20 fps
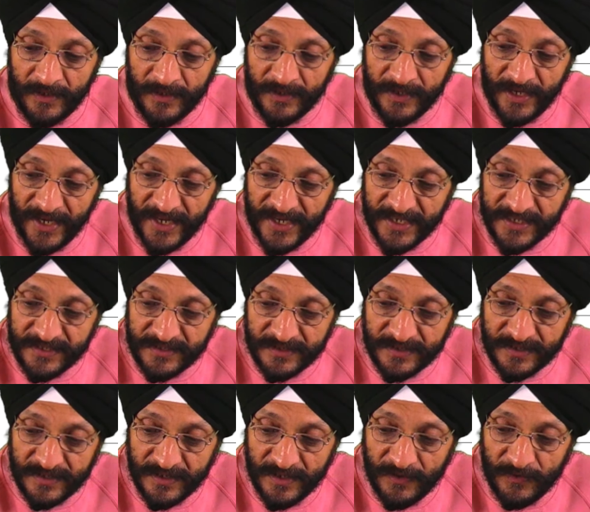As
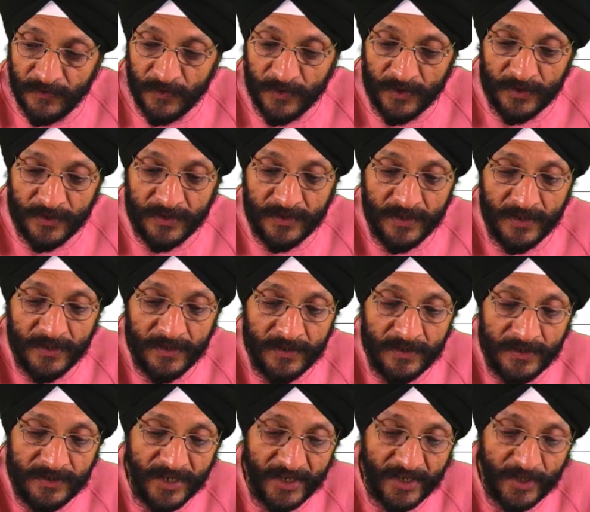
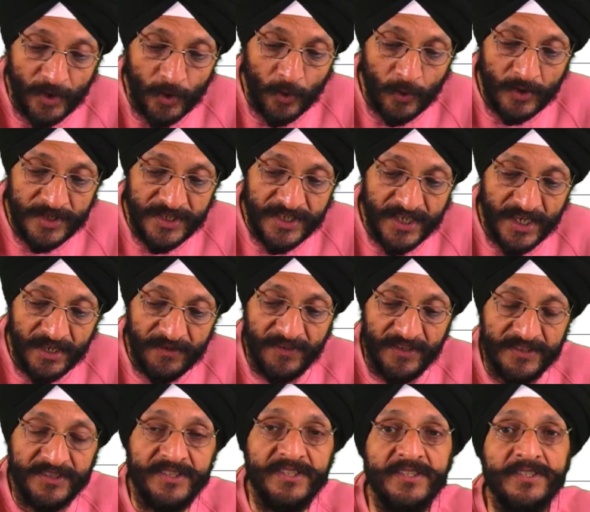technology
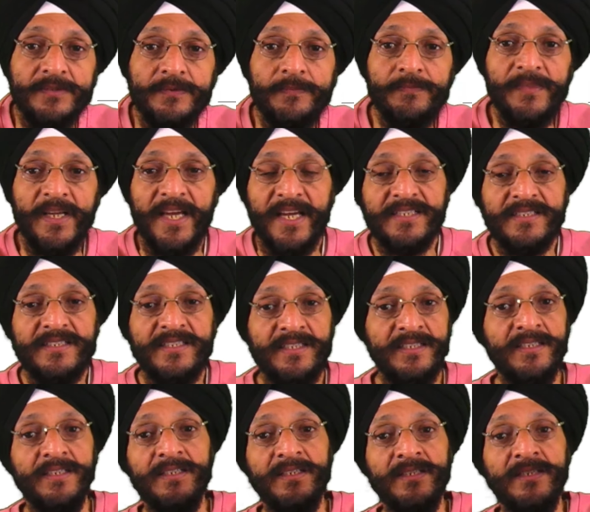advances, as
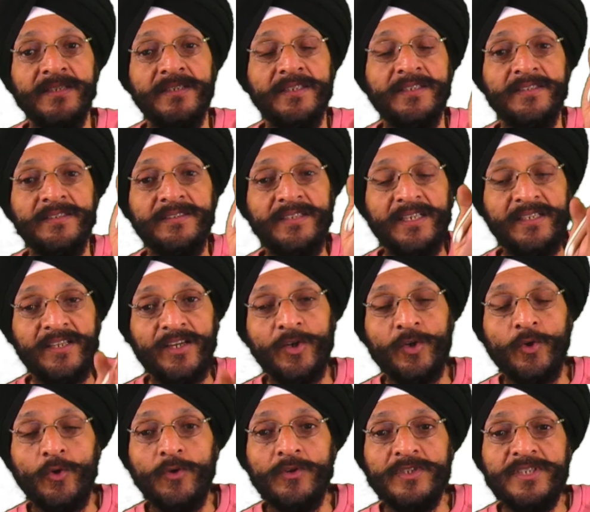the
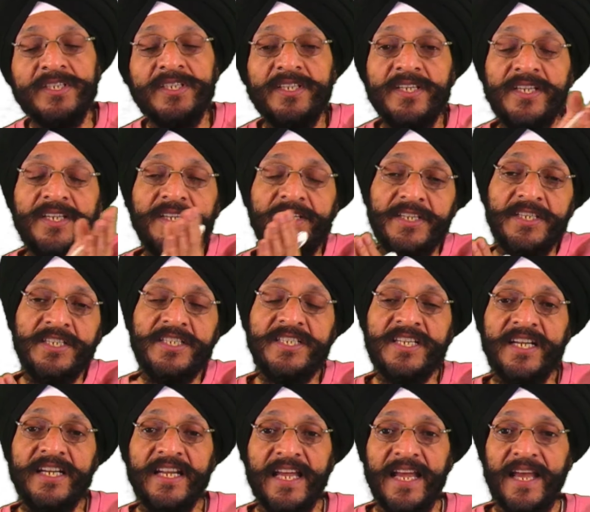technology in each and